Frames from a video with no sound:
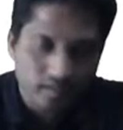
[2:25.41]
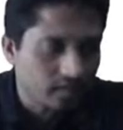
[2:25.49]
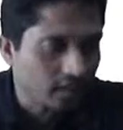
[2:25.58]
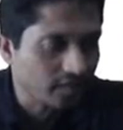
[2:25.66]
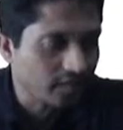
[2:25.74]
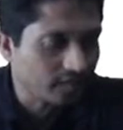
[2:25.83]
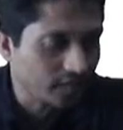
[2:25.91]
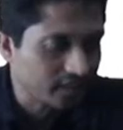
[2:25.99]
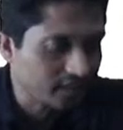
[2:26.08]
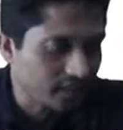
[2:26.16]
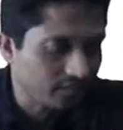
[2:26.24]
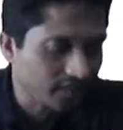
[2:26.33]

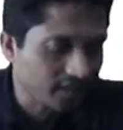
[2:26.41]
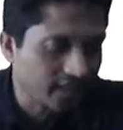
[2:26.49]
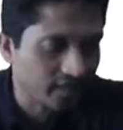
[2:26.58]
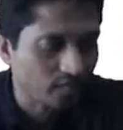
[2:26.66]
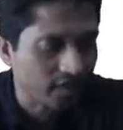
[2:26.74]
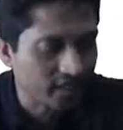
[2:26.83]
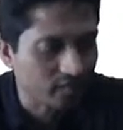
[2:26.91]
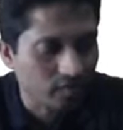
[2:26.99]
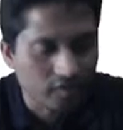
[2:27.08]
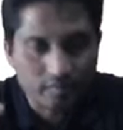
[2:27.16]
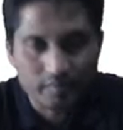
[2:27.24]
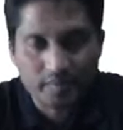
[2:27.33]
Let's say if I take y equal
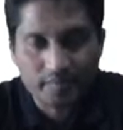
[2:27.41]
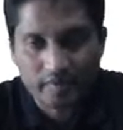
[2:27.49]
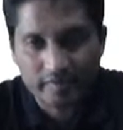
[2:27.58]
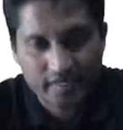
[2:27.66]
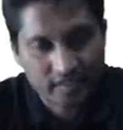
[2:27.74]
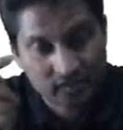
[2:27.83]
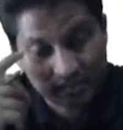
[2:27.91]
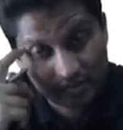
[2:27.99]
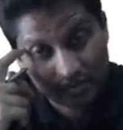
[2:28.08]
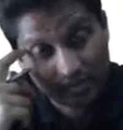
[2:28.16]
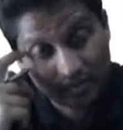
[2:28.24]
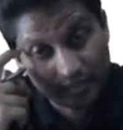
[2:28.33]
to b power x
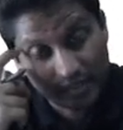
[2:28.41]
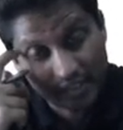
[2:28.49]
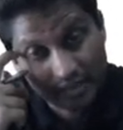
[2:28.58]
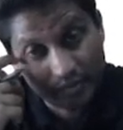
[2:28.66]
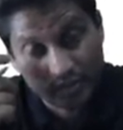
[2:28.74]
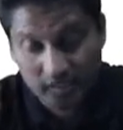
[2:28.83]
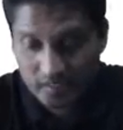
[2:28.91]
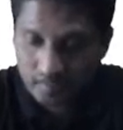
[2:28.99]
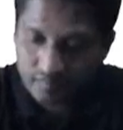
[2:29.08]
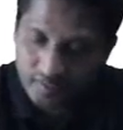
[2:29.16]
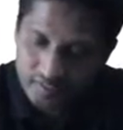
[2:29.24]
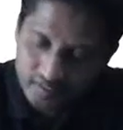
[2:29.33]
exponential
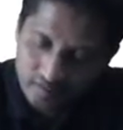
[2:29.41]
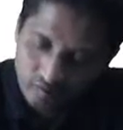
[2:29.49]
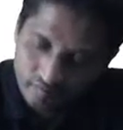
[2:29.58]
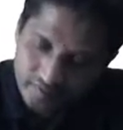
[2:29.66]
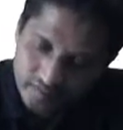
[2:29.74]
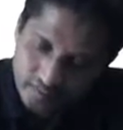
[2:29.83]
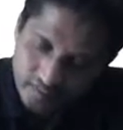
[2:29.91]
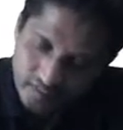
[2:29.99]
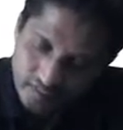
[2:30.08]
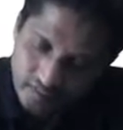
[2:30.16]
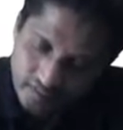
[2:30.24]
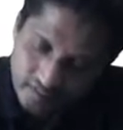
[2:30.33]
function, obviously it will
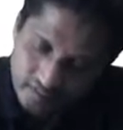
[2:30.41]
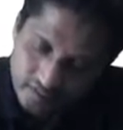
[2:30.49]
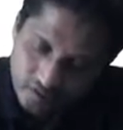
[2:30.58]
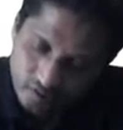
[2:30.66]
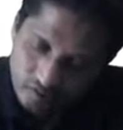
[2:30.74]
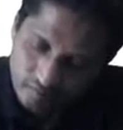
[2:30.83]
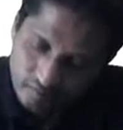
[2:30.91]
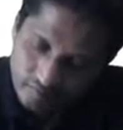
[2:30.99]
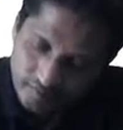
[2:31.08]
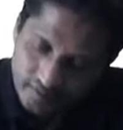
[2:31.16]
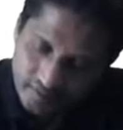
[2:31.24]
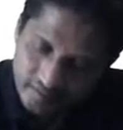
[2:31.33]
cut at 0 comma
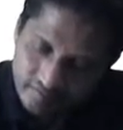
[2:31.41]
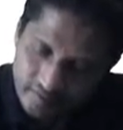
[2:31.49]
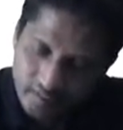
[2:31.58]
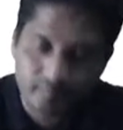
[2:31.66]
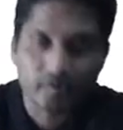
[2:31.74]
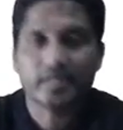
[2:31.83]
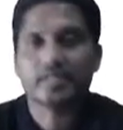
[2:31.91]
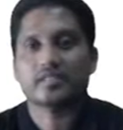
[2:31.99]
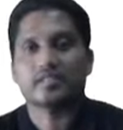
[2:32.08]
1, right? When I put x